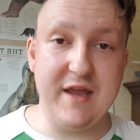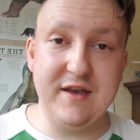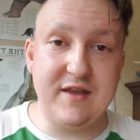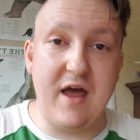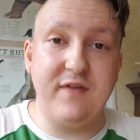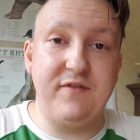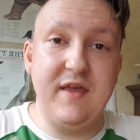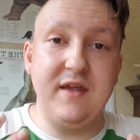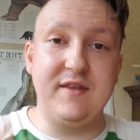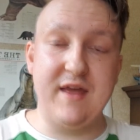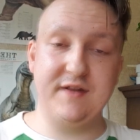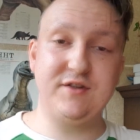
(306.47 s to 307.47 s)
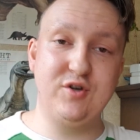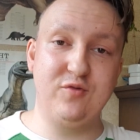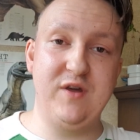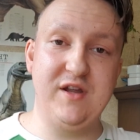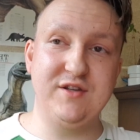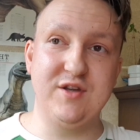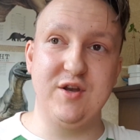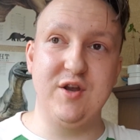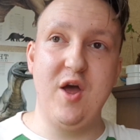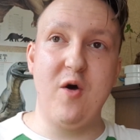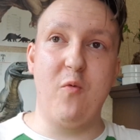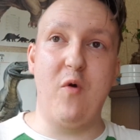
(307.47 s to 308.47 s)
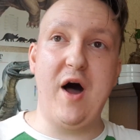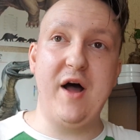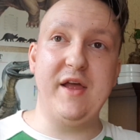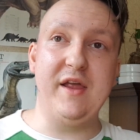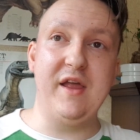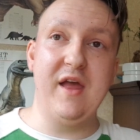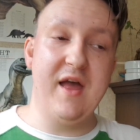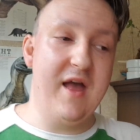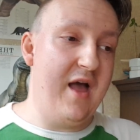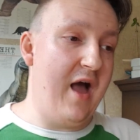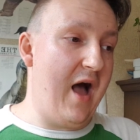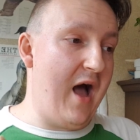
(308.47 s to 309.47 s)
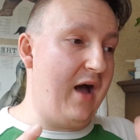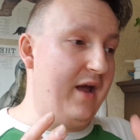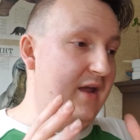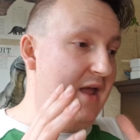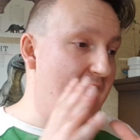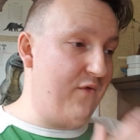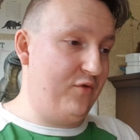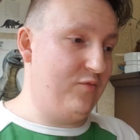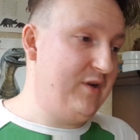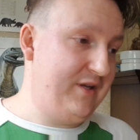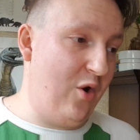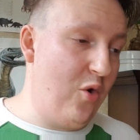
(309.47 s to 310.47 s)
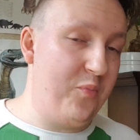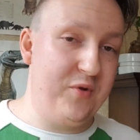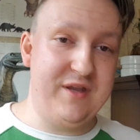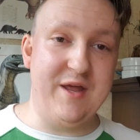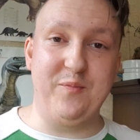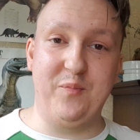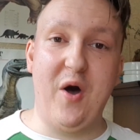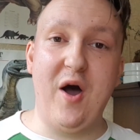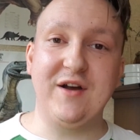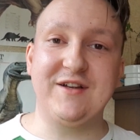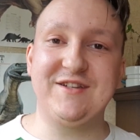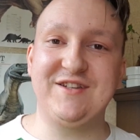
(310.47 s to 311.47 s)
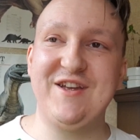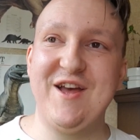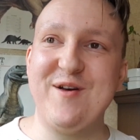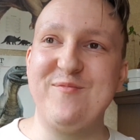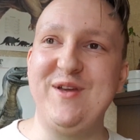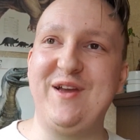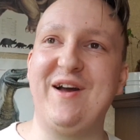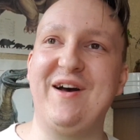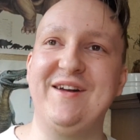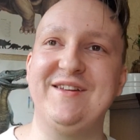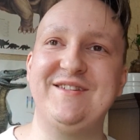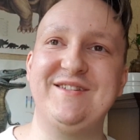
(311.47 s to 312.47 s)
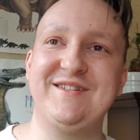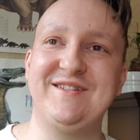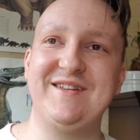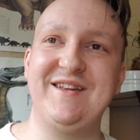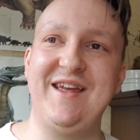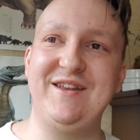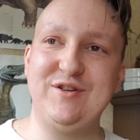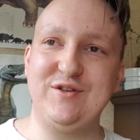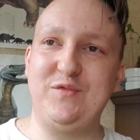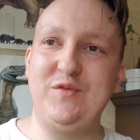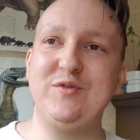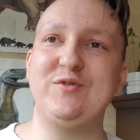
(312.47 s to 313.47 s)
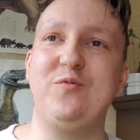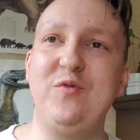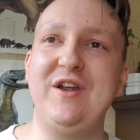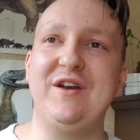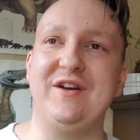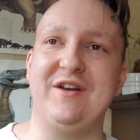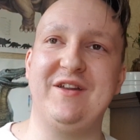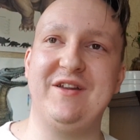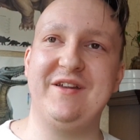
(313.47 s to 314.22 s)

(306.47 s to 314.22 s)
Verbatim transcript: And I think that's the reason why I haven't really opened that box because it just feels weird